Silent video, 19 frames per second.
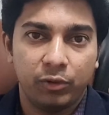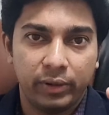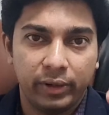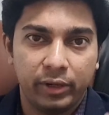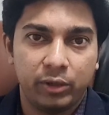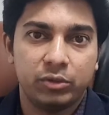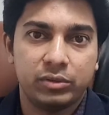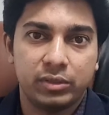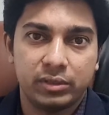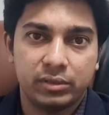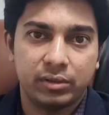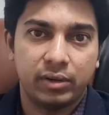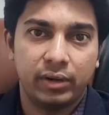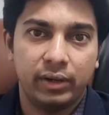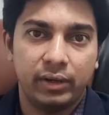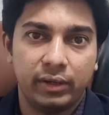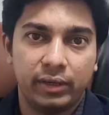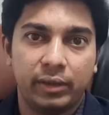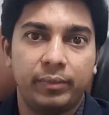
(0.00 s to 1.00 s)
reduce the
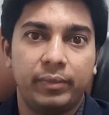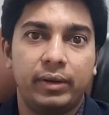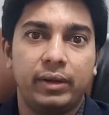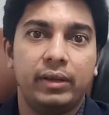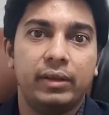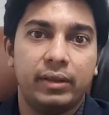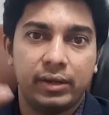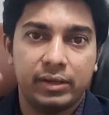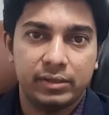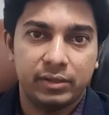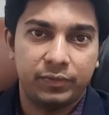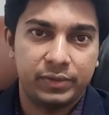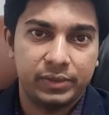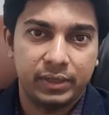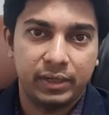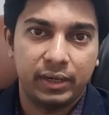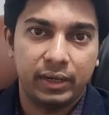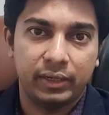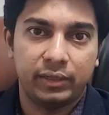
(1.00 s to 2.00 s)
screen time and increase the
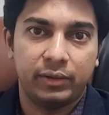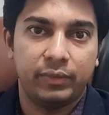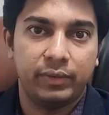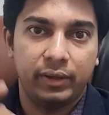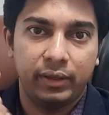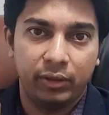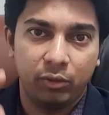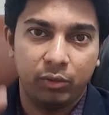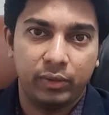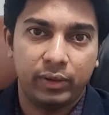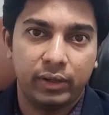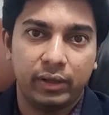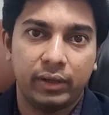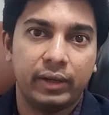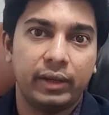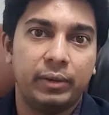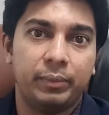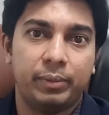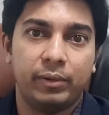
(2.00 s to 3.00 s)
physical activity, you can
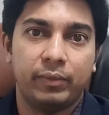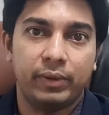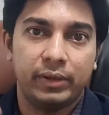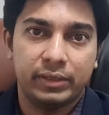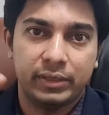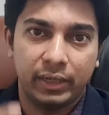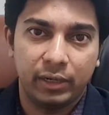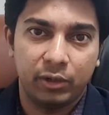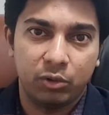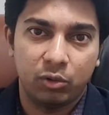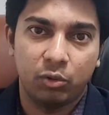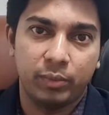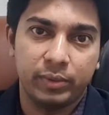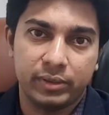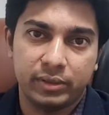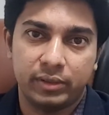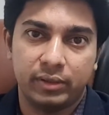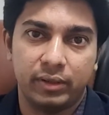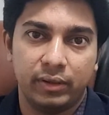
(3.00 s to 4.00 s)
again prevent childhood
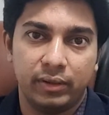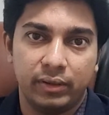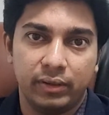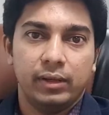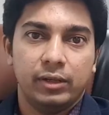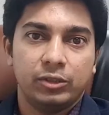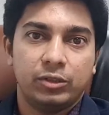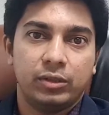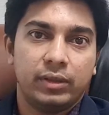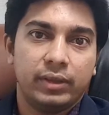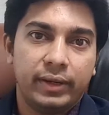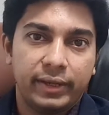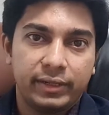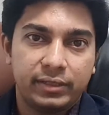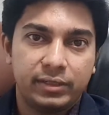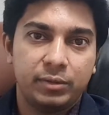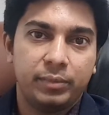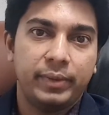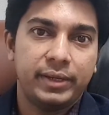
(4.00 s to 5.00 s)
obesity. So the
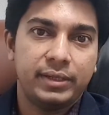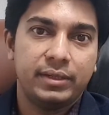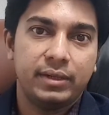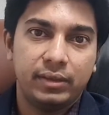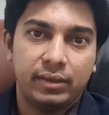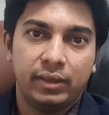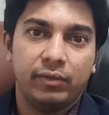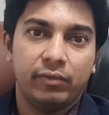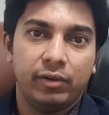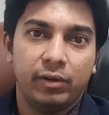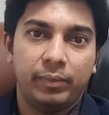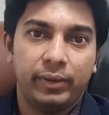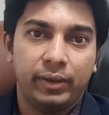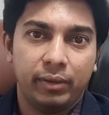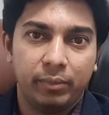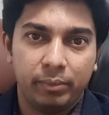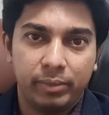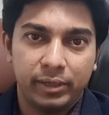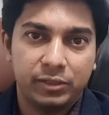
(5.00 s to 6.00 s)
next major thing will be
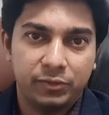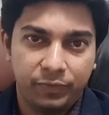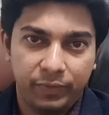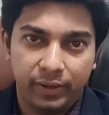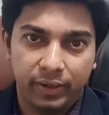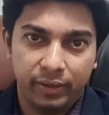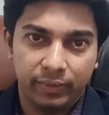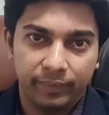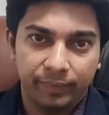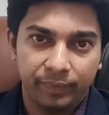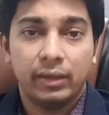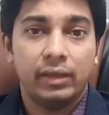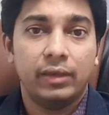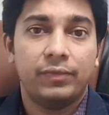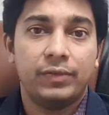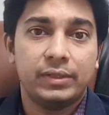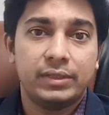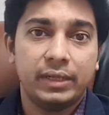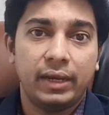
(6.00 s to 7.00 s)
breastfeeding.
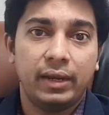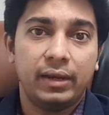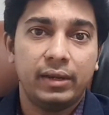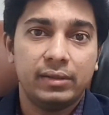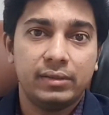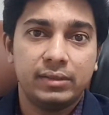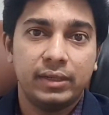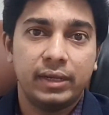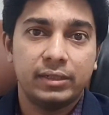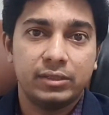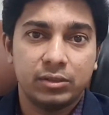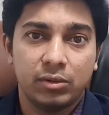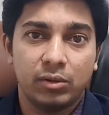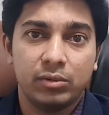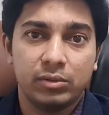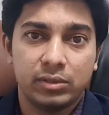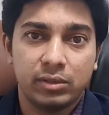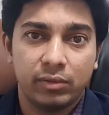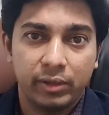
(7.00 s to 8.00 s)
If a child is
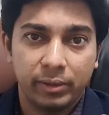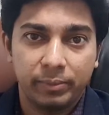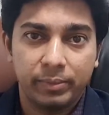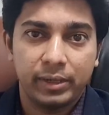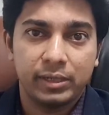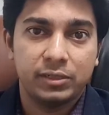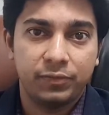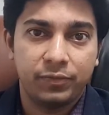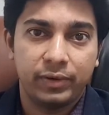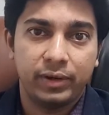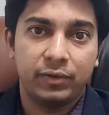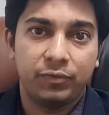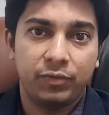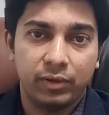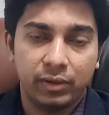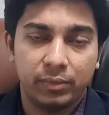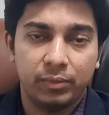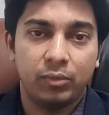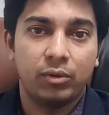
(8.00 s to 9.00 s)
exclusively breastfed
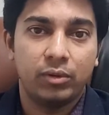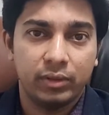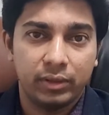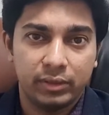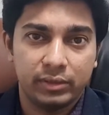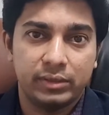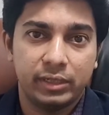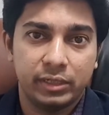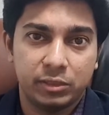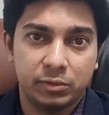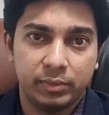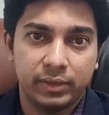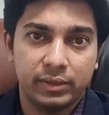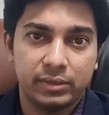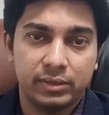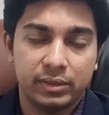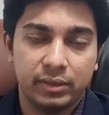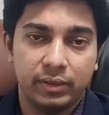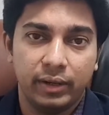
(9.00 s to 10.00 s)
for more than 6
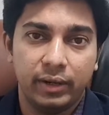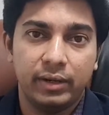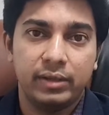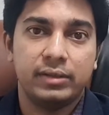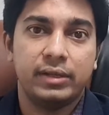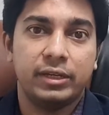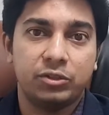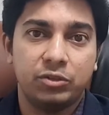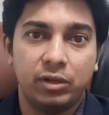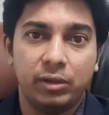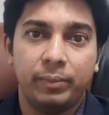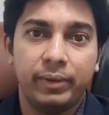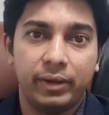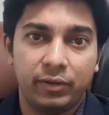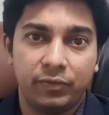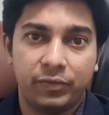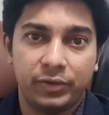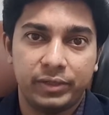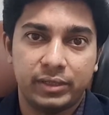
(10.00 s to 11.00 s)
months, it is actually
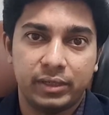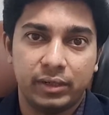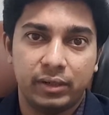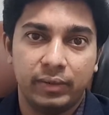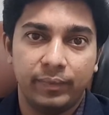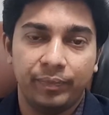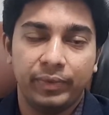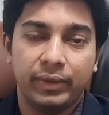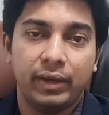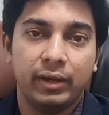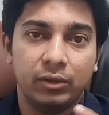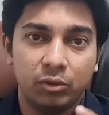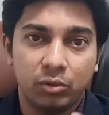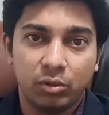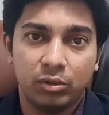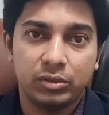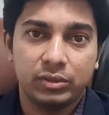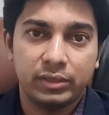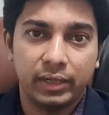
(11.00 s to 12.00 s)
beneficial, and
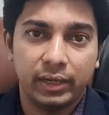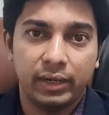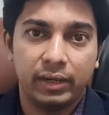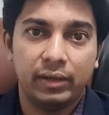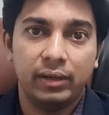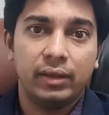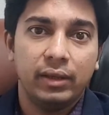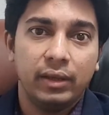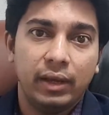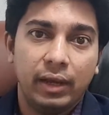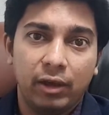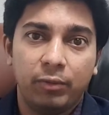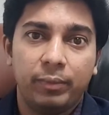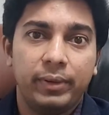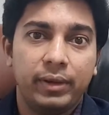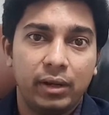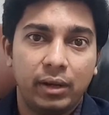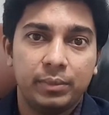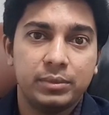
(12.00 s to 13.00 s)
those child have
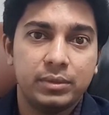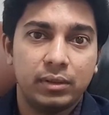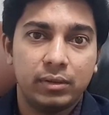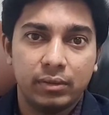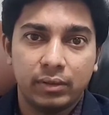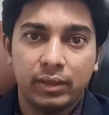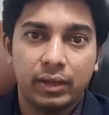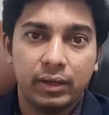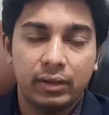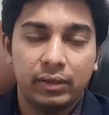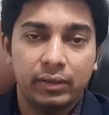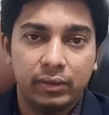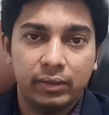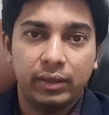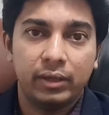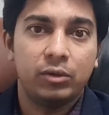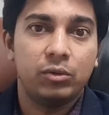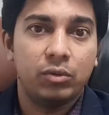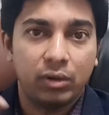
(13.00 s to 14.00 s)
been observed that
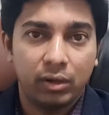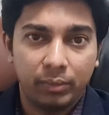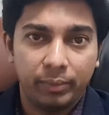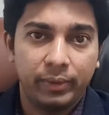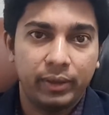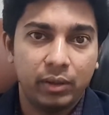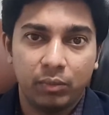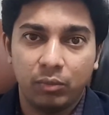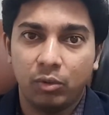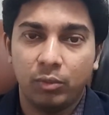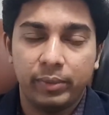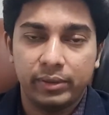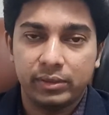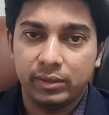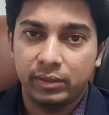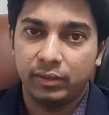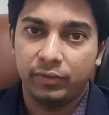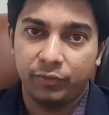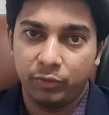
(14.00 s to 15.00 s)
they do not become obese
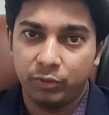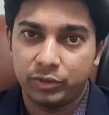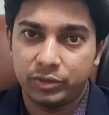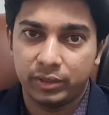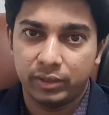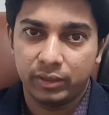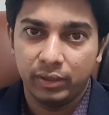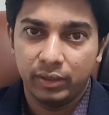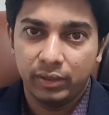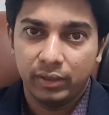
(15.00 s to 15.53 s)
in the future.